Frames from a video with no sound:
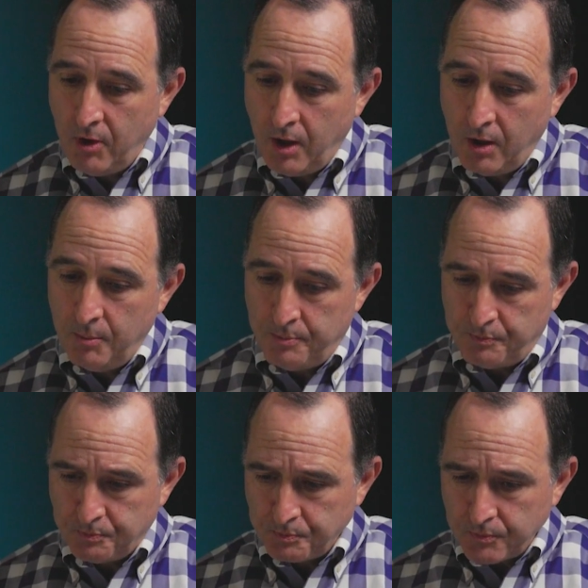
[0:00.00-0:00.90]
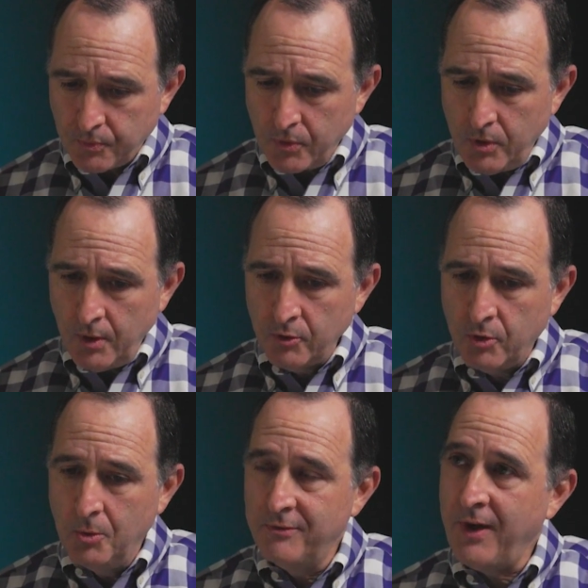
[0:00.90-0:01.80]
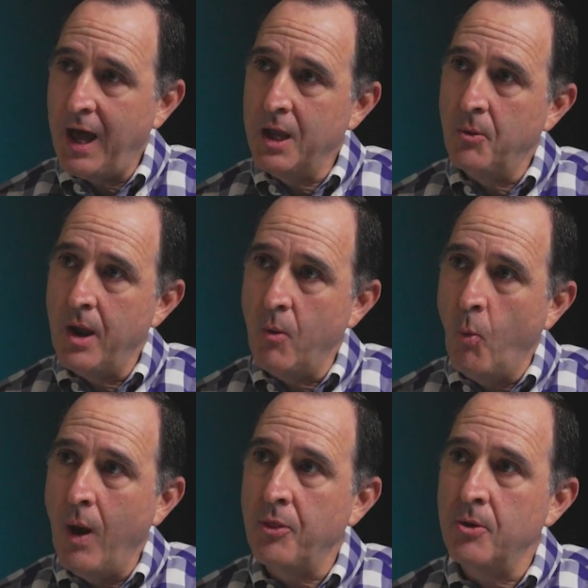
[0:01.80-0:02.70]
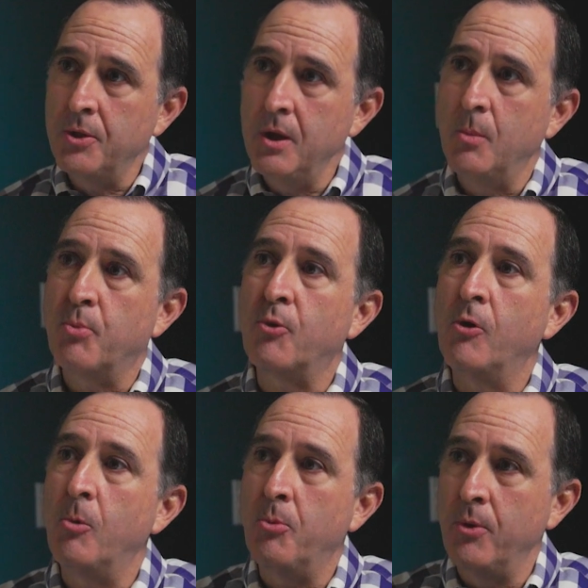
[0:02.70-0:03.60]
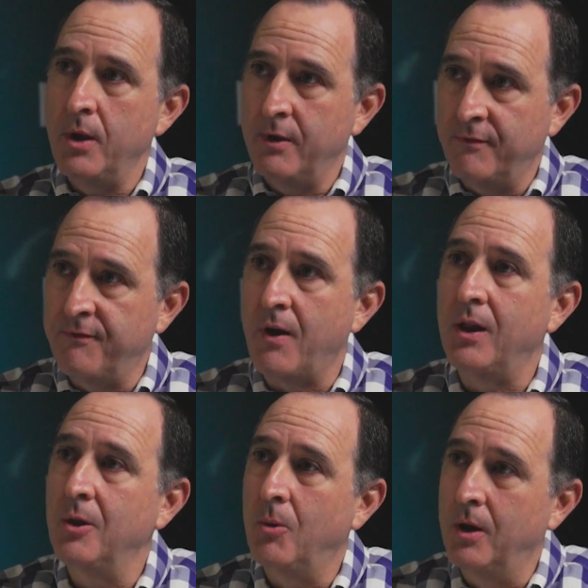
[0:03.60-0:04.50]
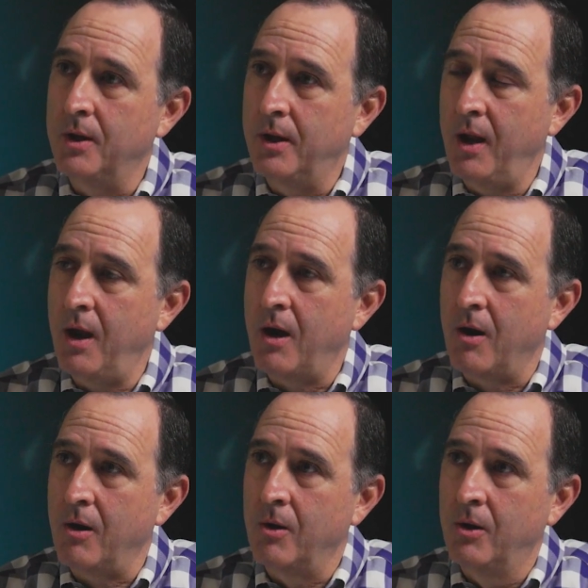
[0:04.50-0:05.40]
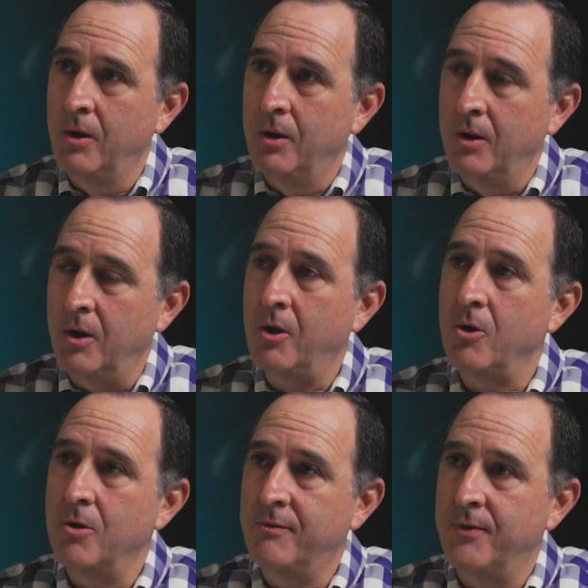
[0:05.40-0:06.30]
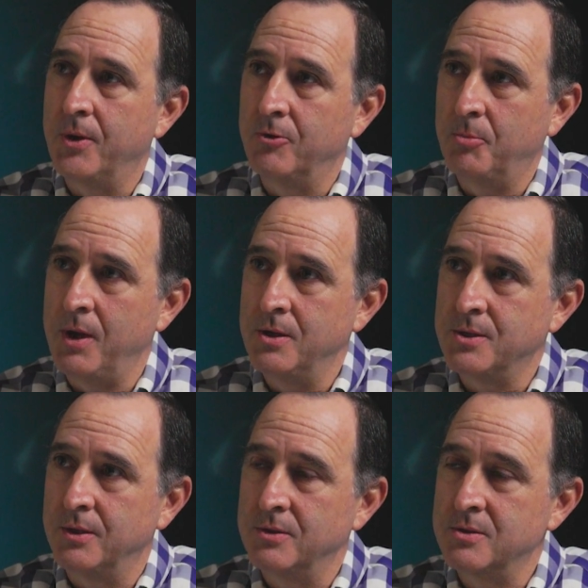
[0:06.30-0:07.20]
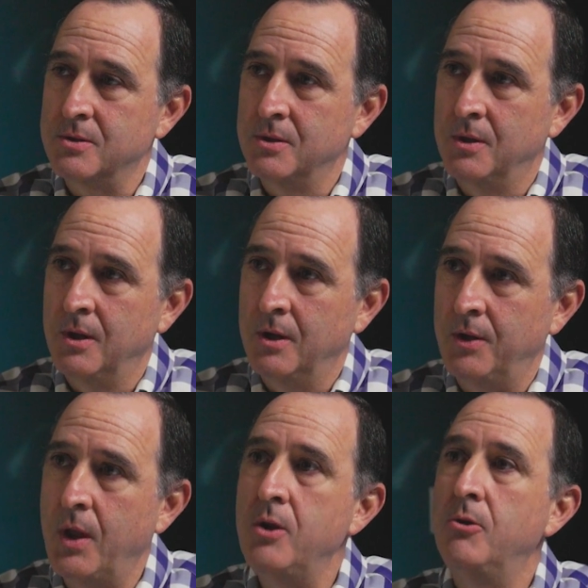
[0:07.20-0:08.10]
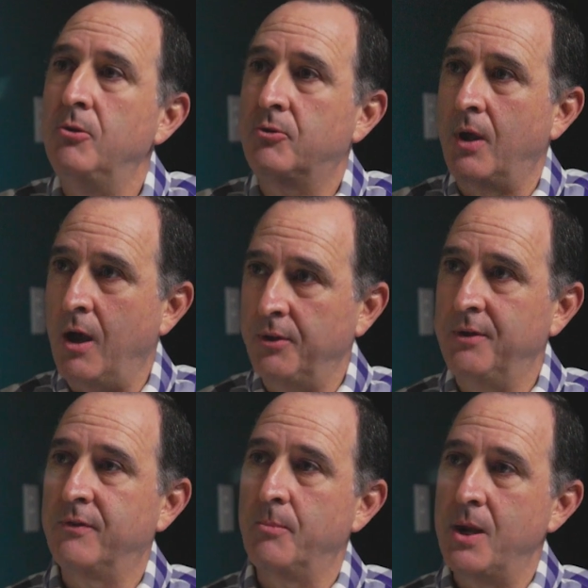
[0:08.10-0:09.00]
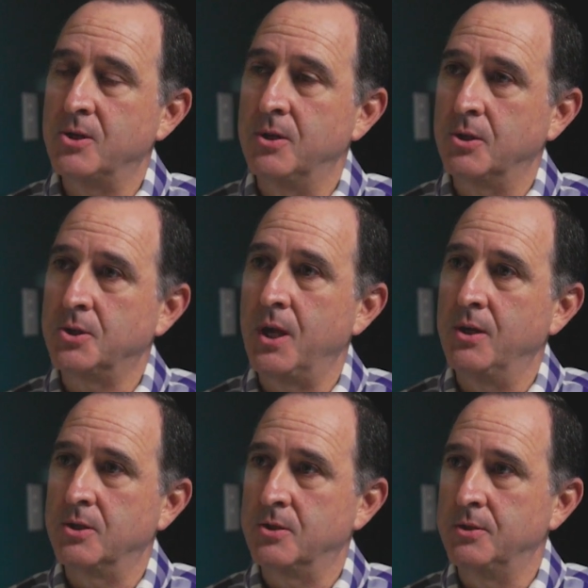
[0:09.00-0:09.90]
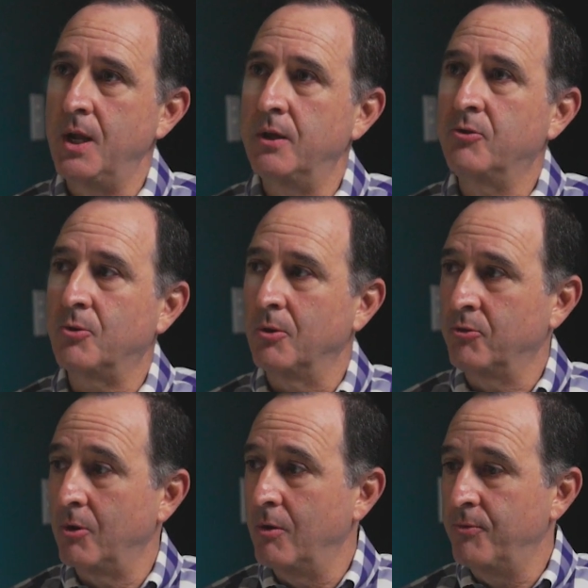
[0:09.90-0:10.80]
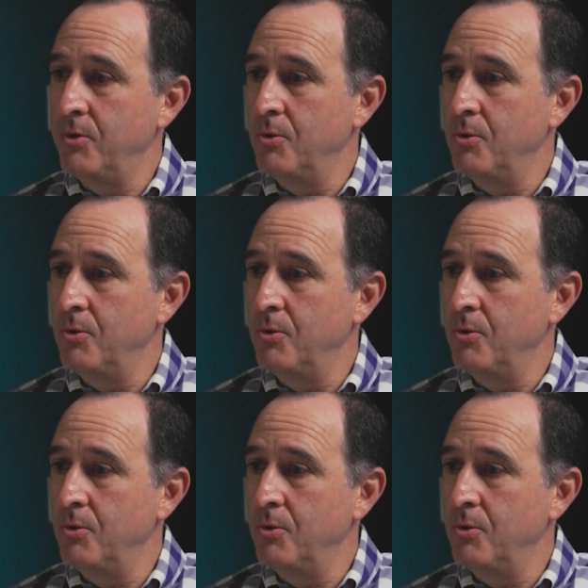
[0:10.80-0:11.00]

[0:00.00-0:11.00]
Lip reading: it to evaluate whether the appropriate follow-on care occurred for those patients. And they used a health information exchange as the data source. So if